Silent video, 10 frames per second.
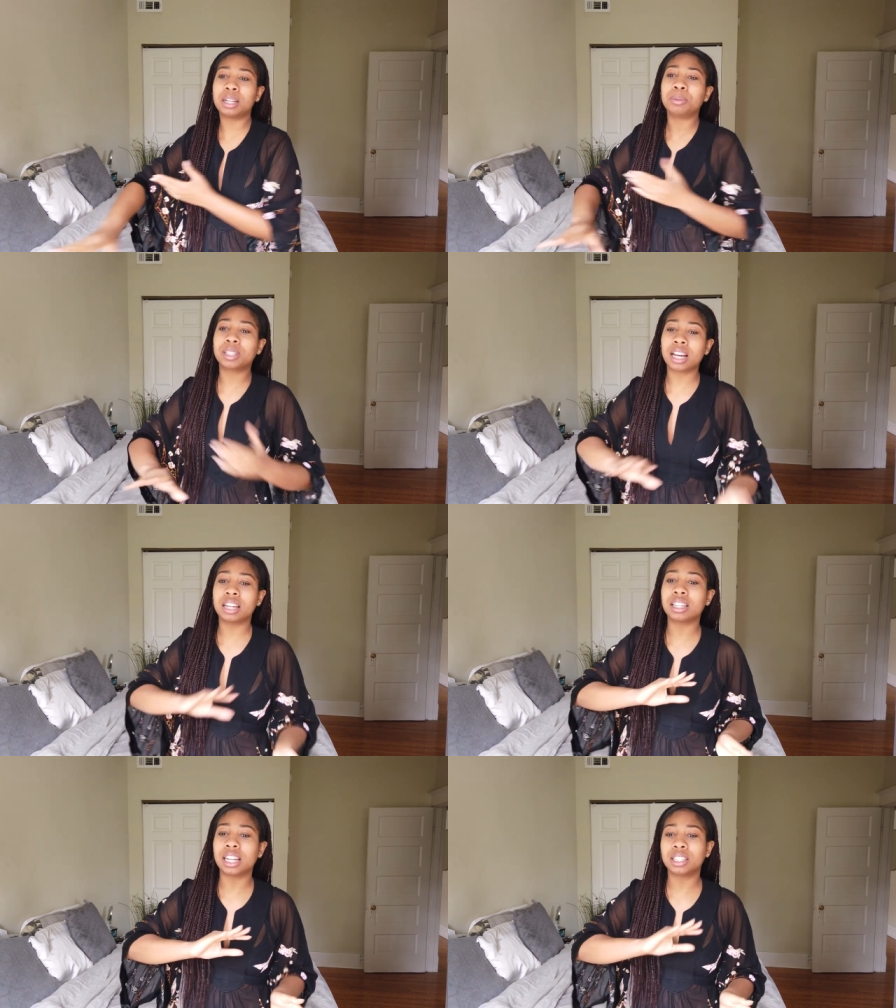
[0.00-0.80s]
He was
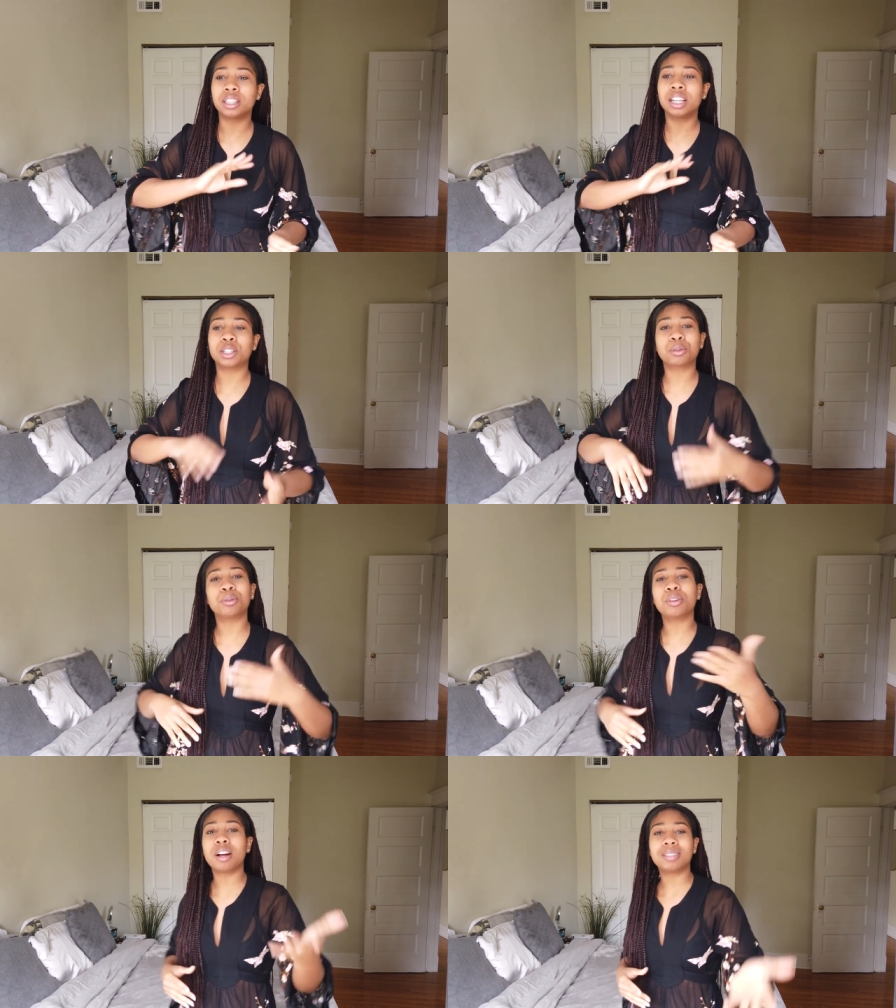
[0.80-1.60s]
kind of like, he
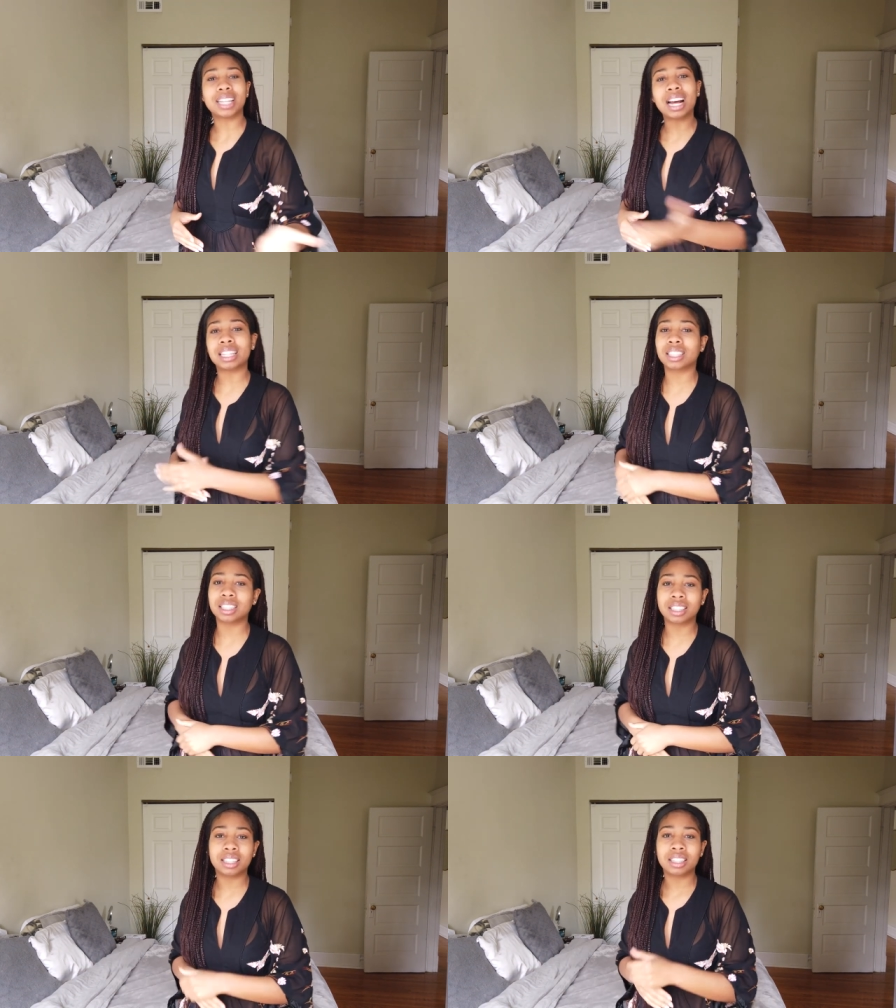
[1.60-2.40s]
screwed off
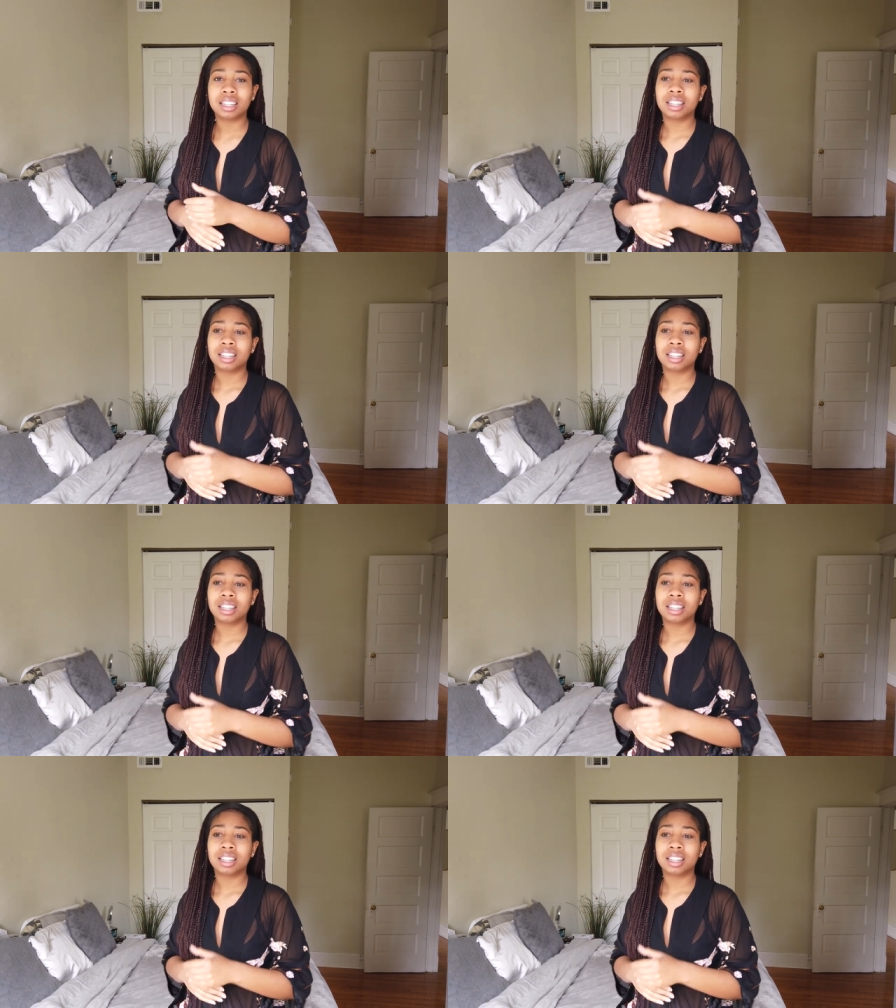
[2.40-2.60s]
Tasha.